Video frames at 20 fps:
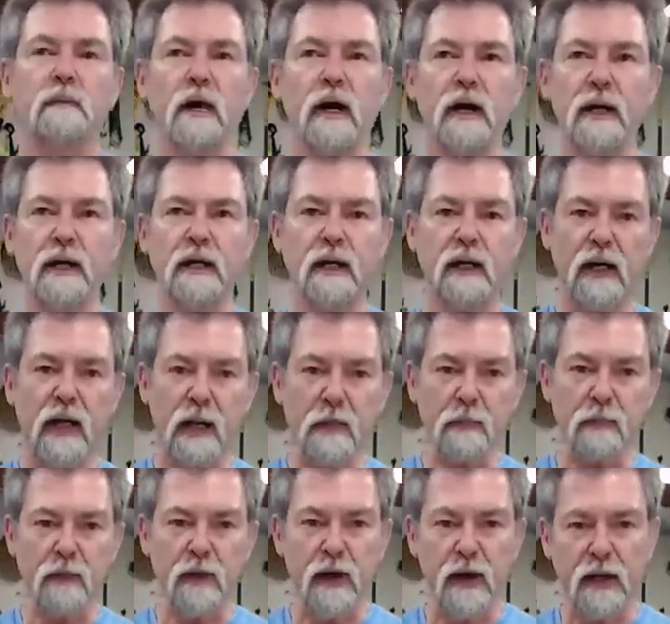my
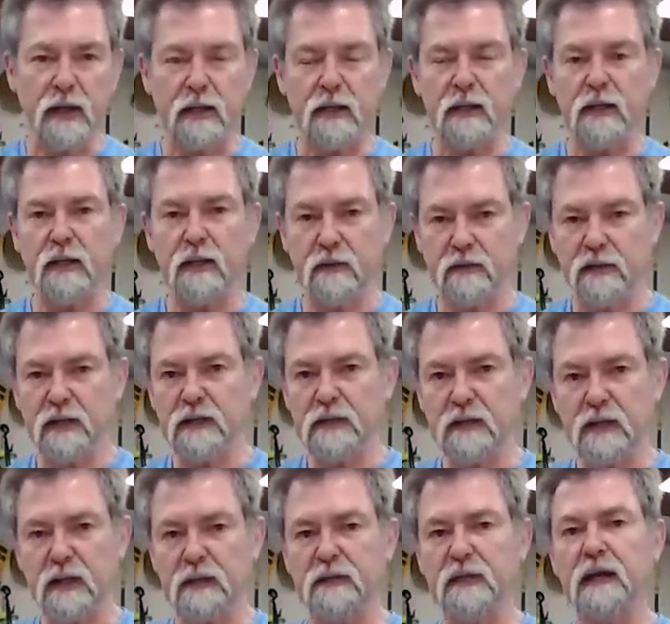clamp rack and
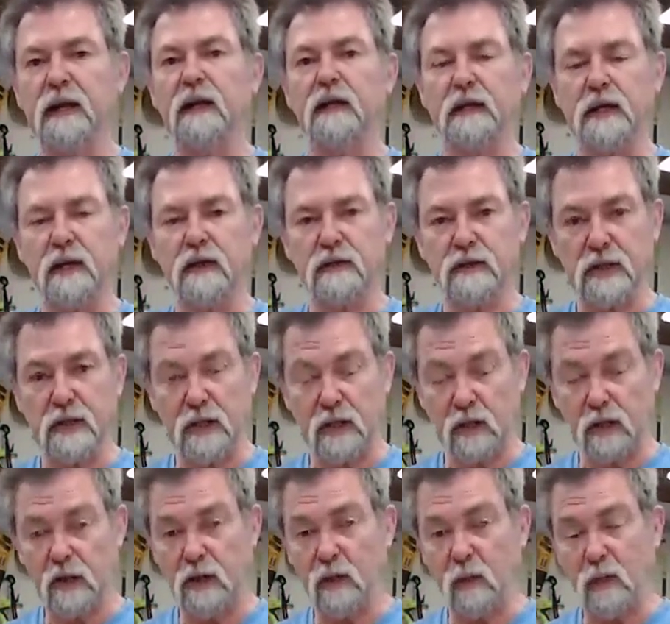things like that are going to take a
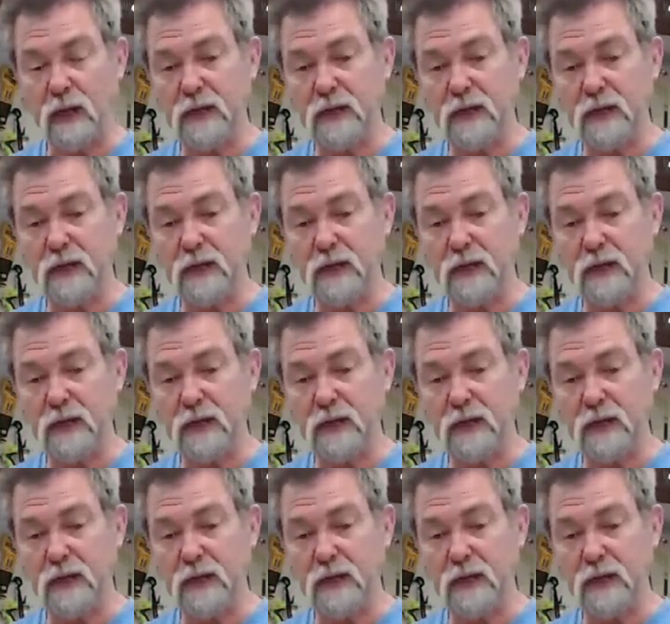lot